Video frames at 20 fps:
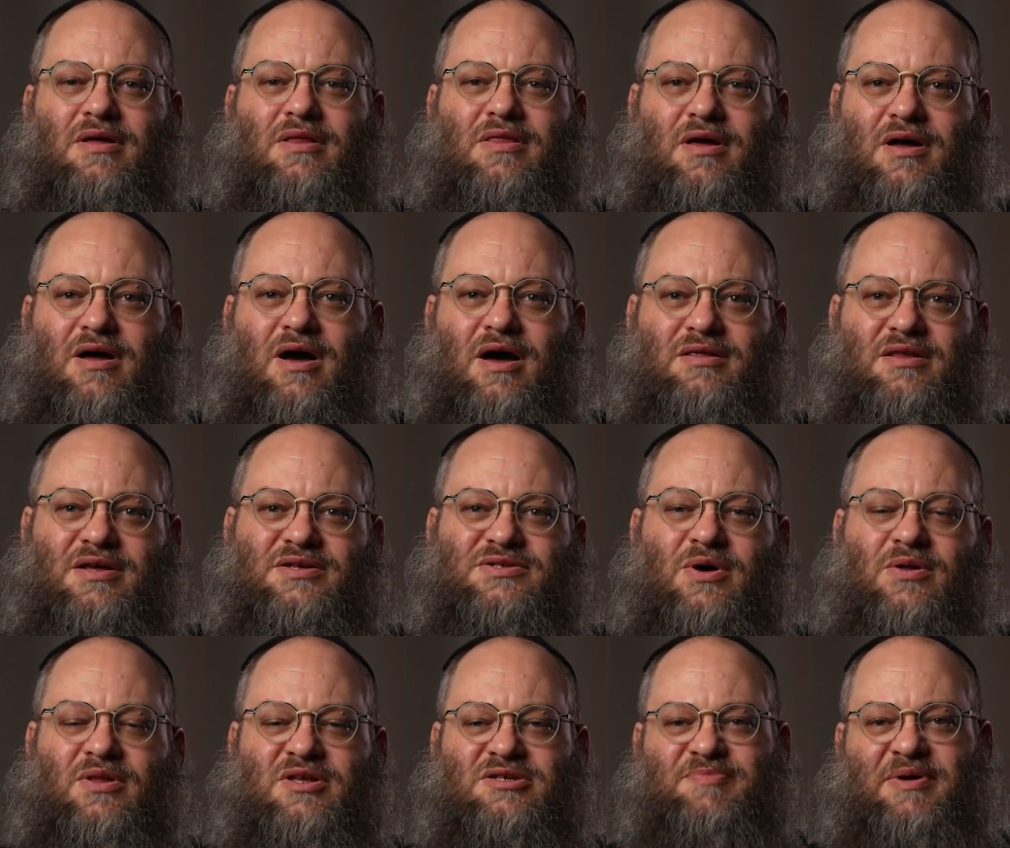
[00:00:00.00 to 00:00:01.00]
The godly
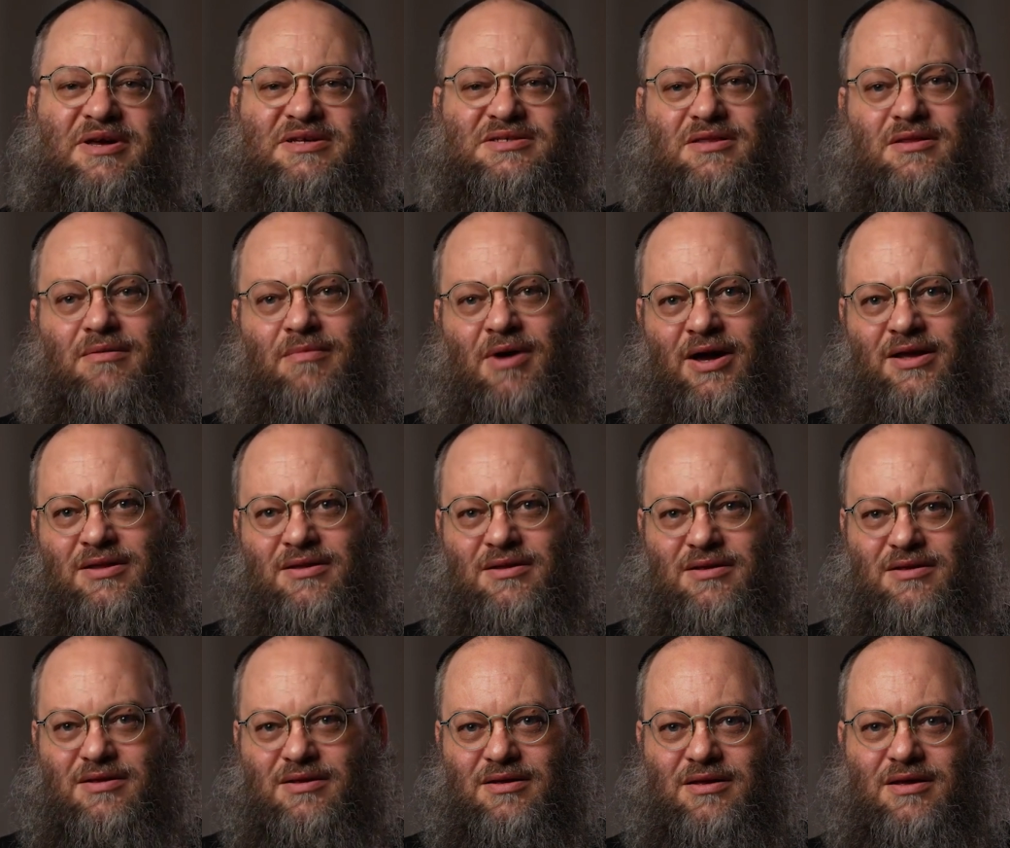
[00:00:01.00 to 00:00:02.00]
soul is based in the
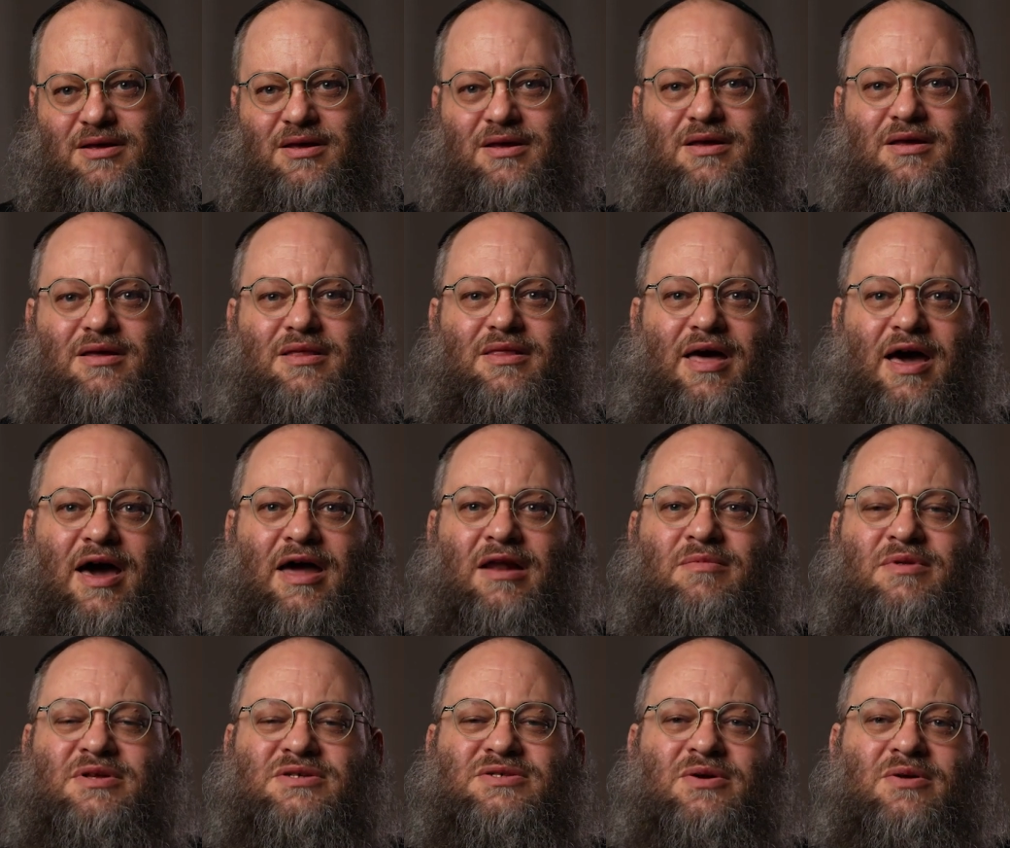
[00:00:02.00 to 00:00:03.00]
mind, the
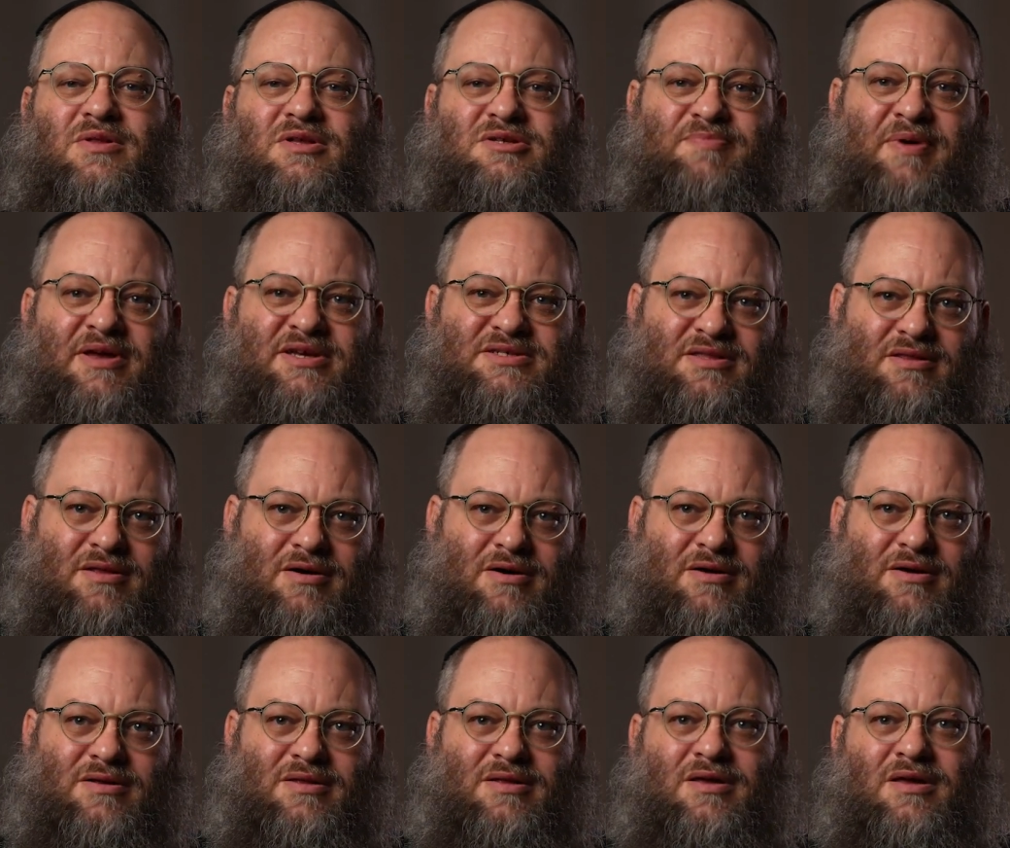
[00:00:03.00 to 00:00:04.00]
animal soul is based in the
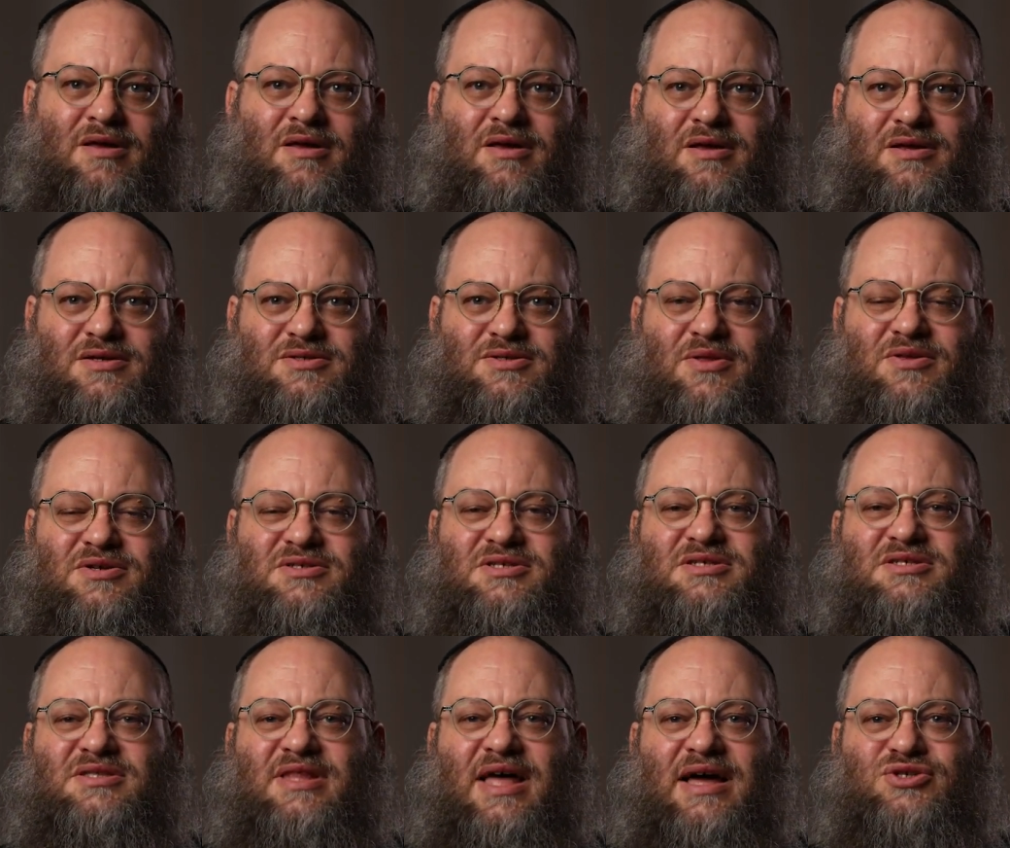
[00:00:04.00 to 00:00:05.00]
heart, so there's
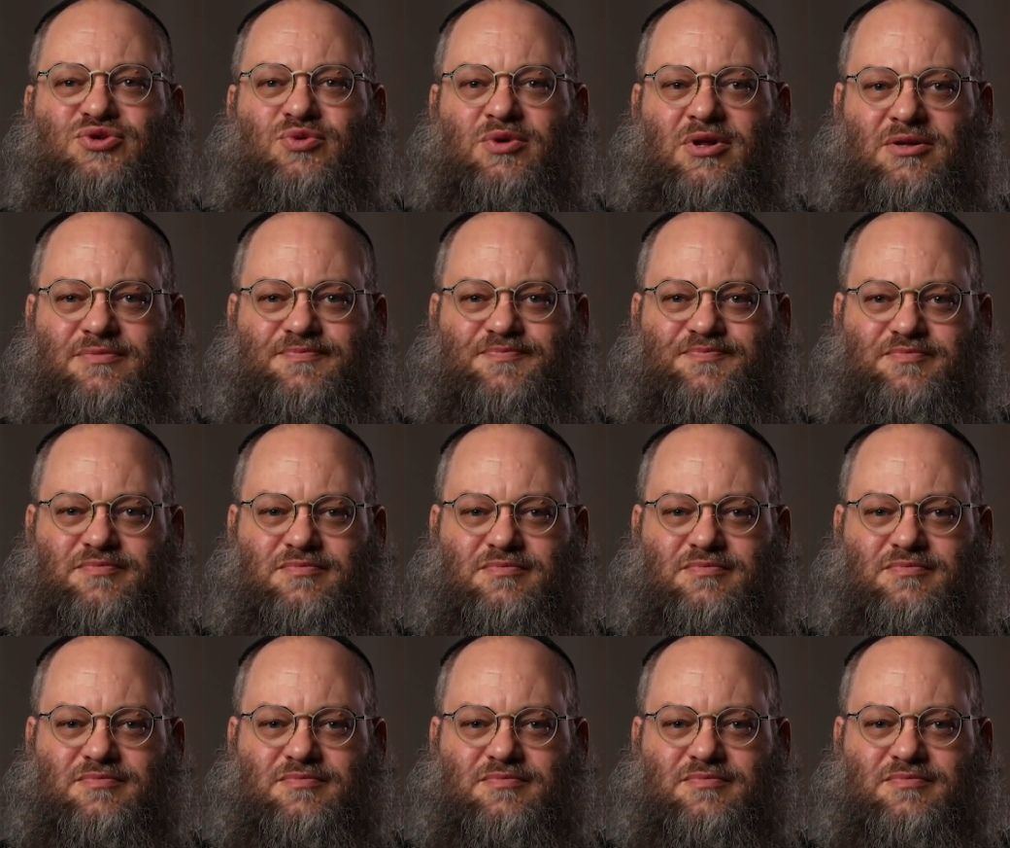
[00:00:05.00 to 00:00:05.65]
this natural